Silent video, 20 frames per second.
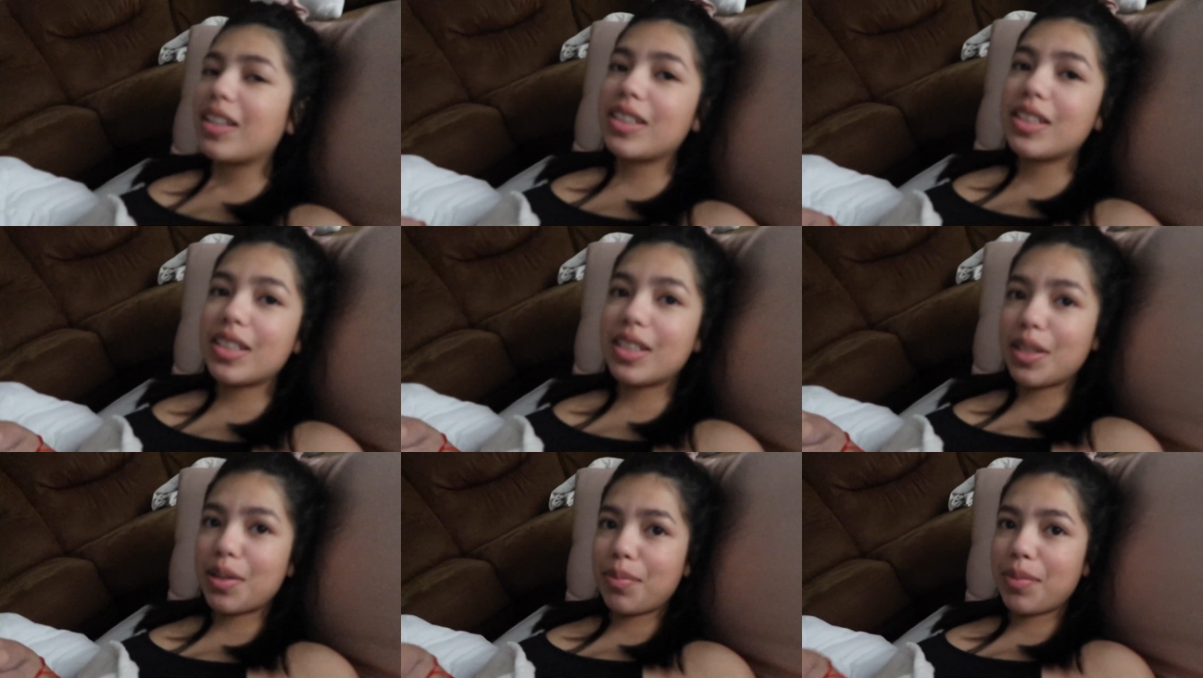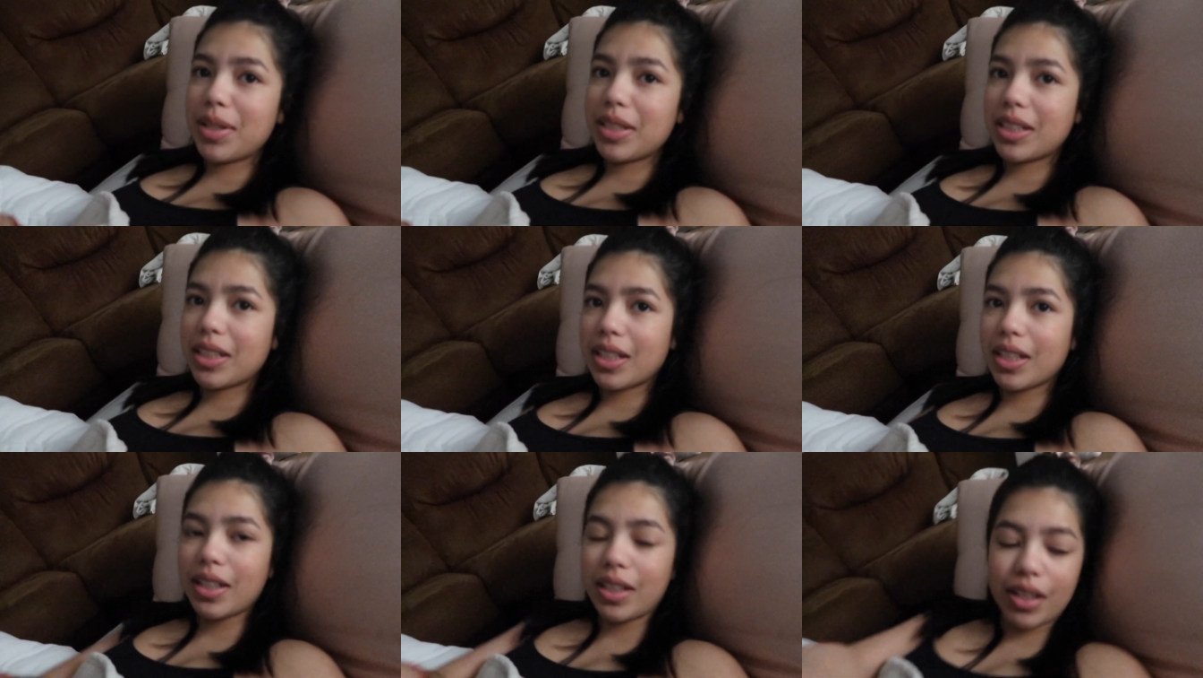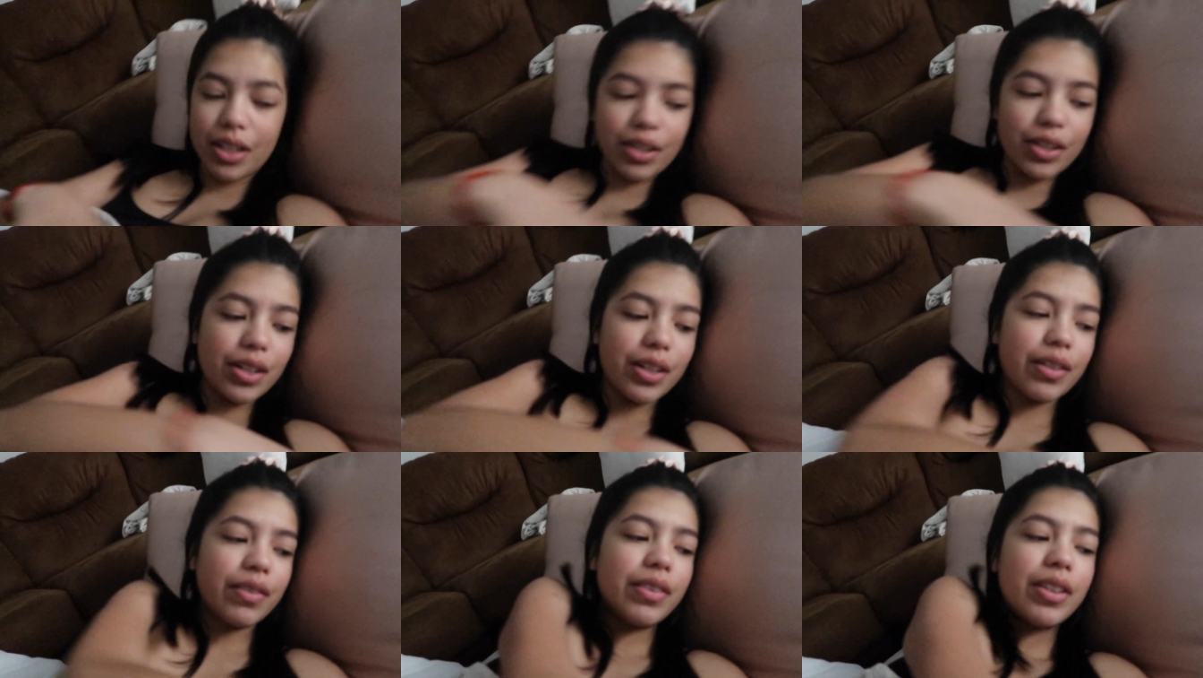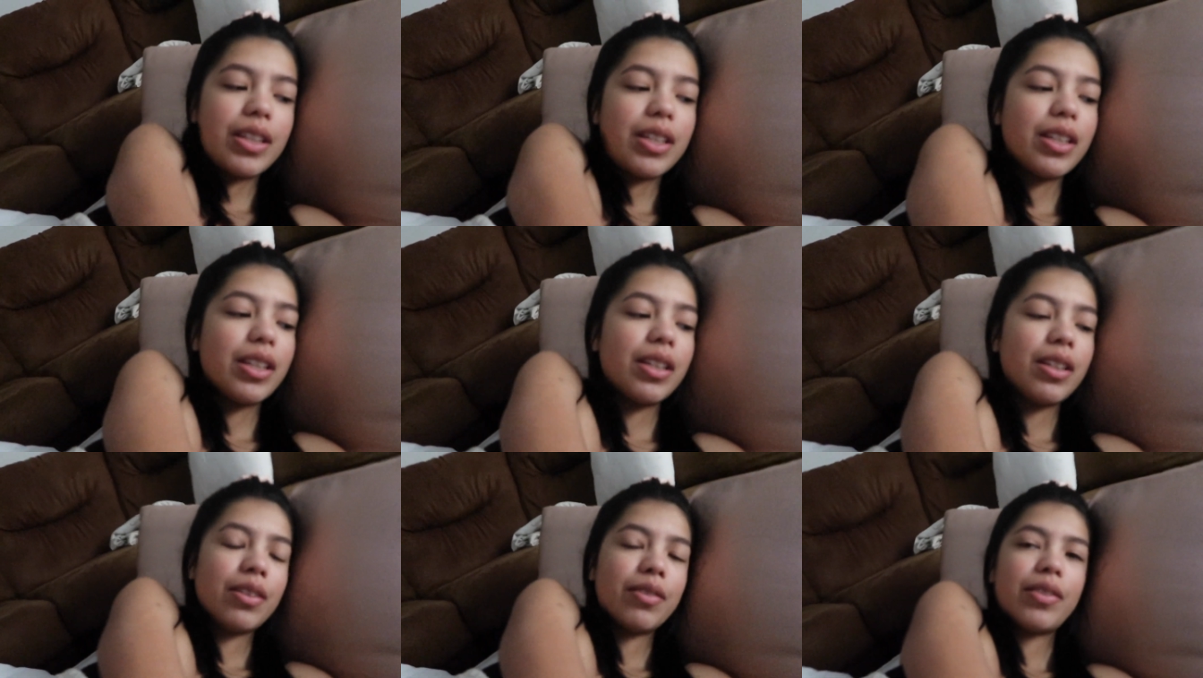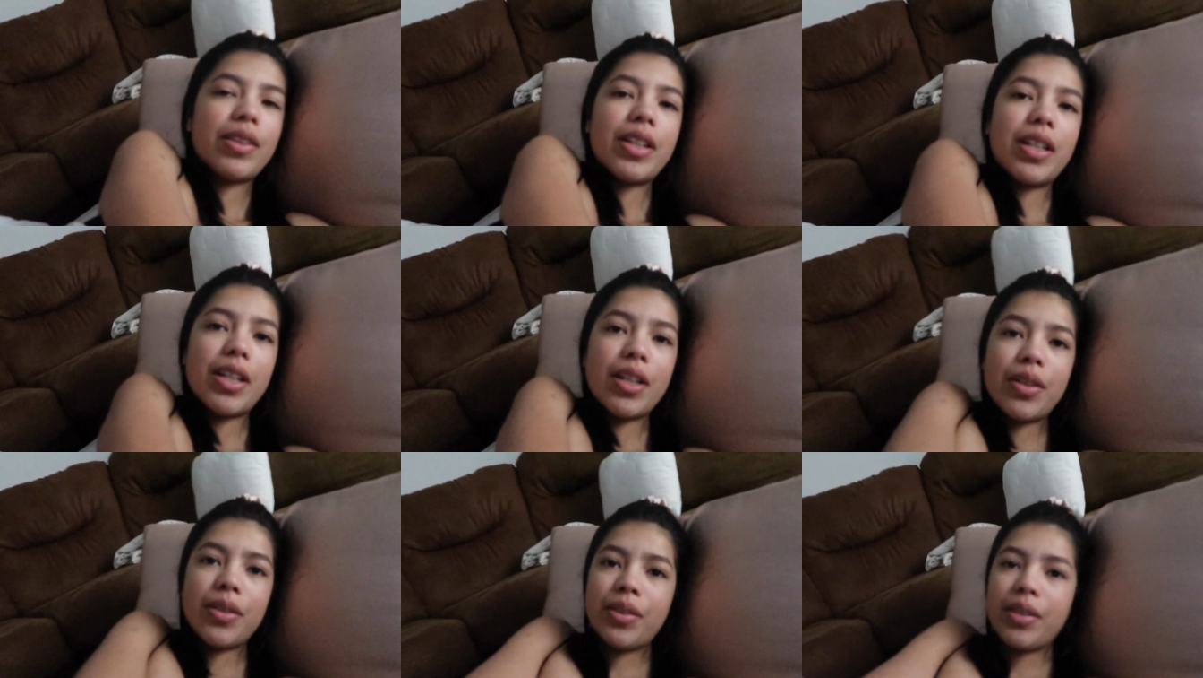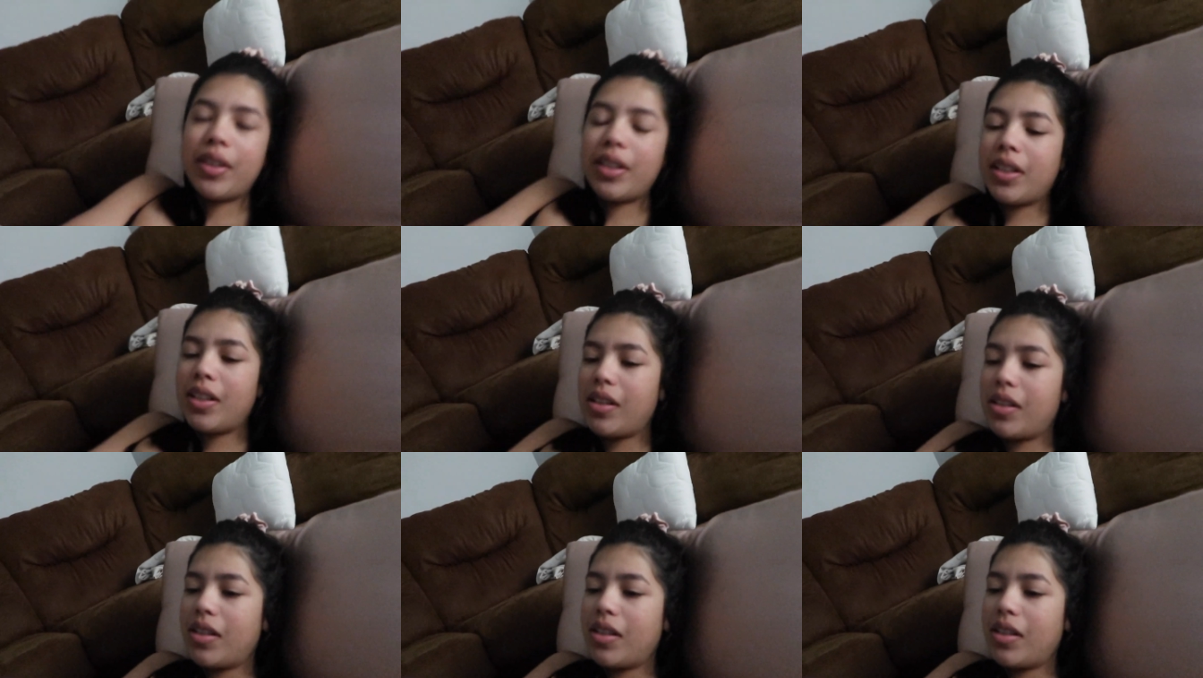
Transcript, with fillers: I just did my skincare and everything. Right now it